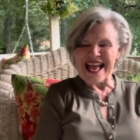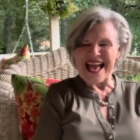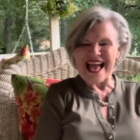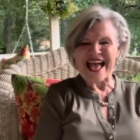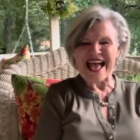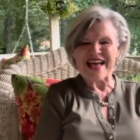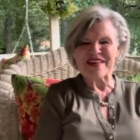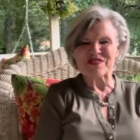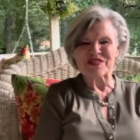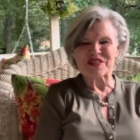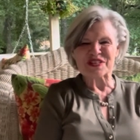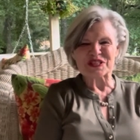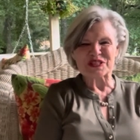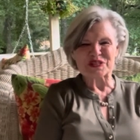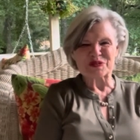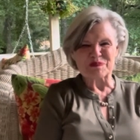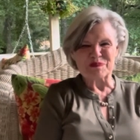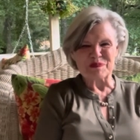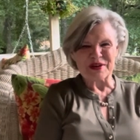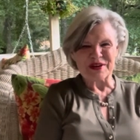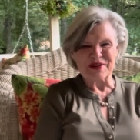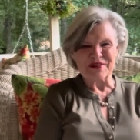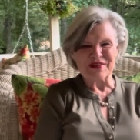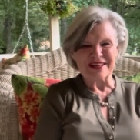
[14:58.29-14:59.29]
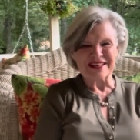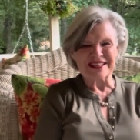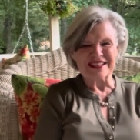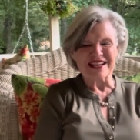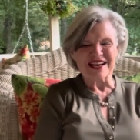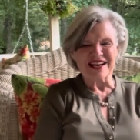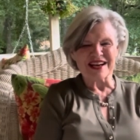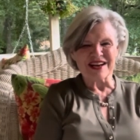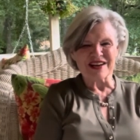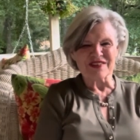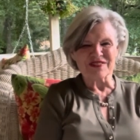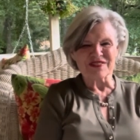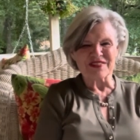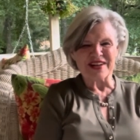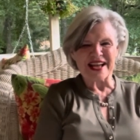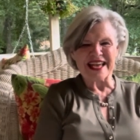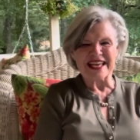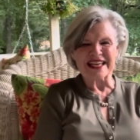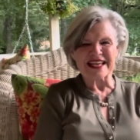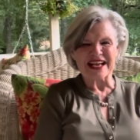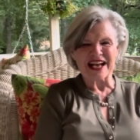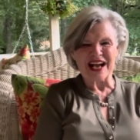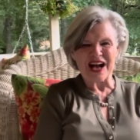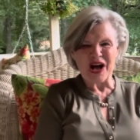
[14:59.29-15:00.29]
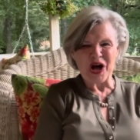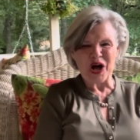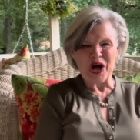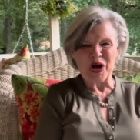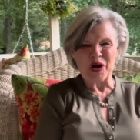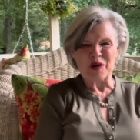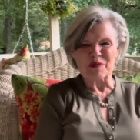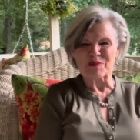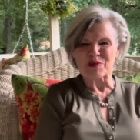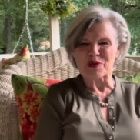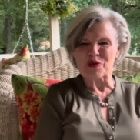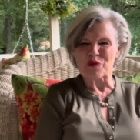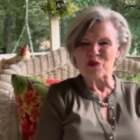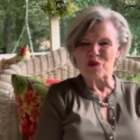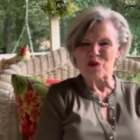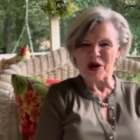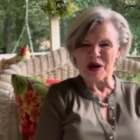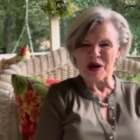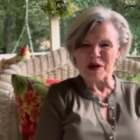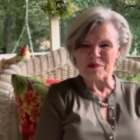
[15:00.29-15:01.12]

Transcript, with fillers: and the spirit of a calm, well